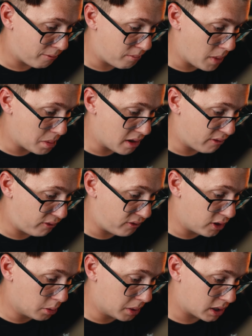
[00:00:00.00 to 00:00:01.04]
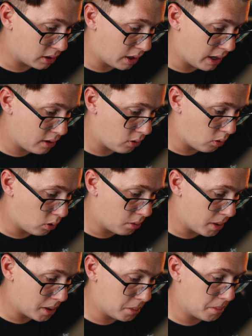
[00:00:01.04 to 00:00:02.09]
maybe a filmic LUT or
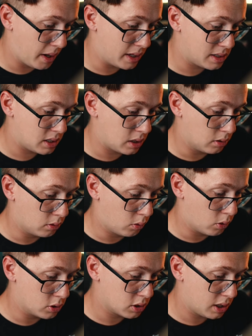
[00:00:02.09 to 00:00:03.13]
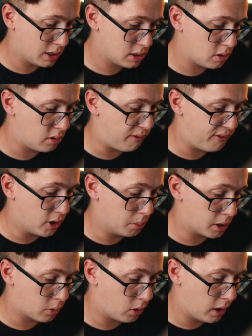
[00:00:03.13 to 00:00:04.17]
maybe my teal and orange LUT. Let's do the
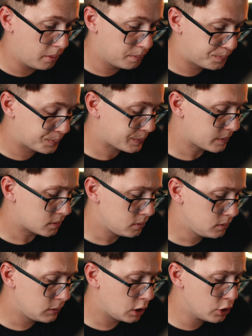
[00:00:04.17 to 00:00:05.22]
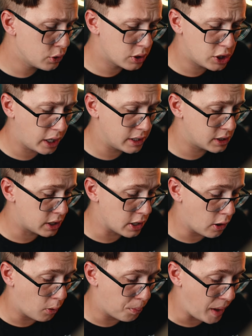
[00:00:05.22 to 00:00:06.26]
filmic one. You could change the
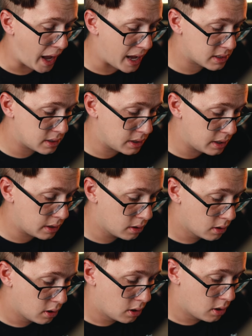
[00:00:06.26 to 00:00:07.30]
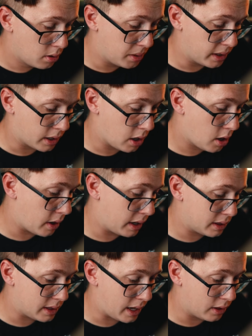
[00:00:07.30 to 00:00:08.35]
opacity. You're like, all
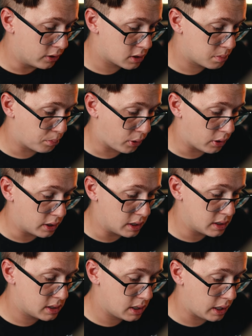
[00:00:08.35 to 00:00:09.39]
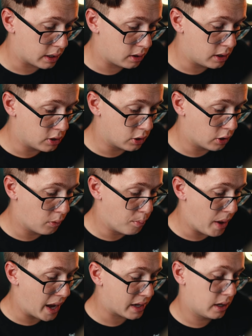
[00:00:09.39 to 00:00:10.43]
right, that looks pretty sick. And you can go
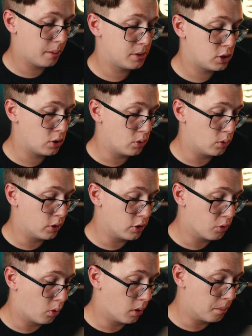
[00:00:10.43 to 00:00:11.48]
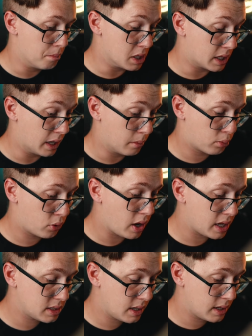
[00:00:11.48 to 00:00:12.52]
back up to your begin
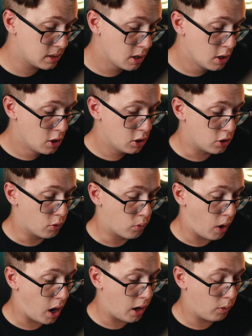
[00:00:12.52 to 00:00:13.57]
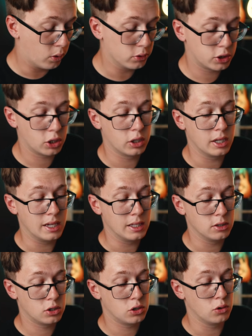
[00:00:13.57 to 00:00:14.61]
process. Your raw will turn
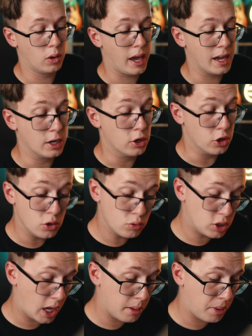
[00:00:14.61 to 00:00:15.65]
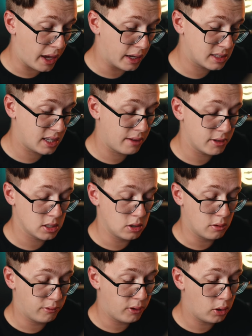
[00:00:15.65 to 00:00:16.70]
into a new JPEG, save as a
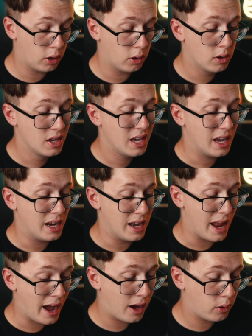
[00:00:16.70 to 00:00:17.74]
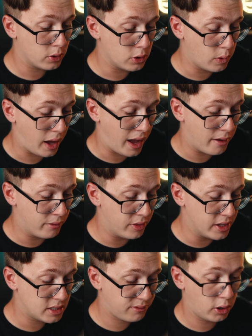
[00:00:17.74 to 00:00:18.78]
new photo. And now you have
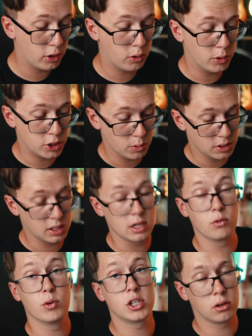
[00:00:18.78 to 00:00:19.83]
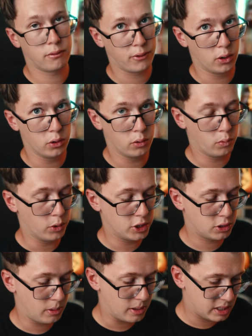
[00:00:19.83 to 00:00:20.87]
this photo, which was the original photo,
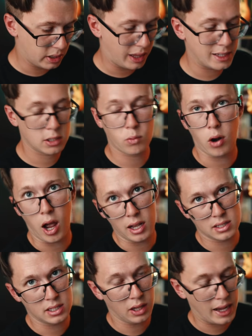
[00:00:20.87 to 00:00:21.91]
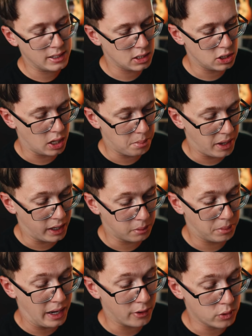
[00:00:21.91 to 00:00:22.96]
which still has the raw, still has the JPEG,
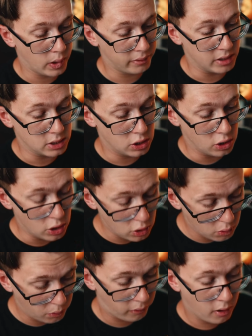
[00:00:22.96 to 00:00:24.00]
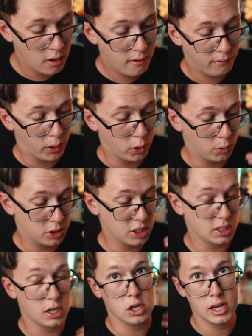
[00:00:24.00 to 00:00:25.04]
but now you have this new photo, which is
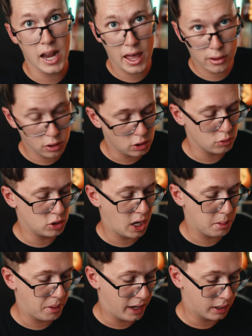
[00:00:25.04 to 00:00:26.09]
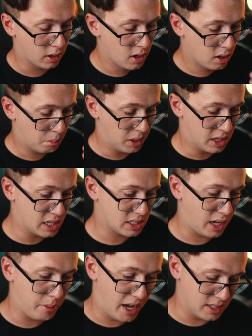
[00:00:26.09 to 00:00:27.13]
another new JPEG, but this
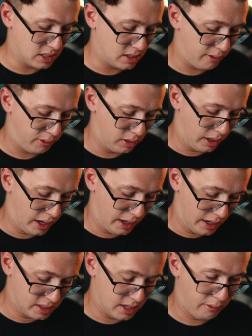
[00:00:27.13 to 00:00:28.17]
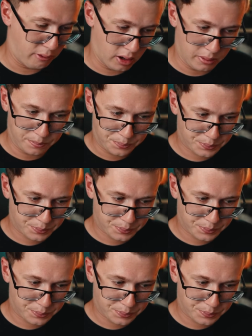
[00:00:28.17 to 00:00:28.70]
time it has a different LUT, a different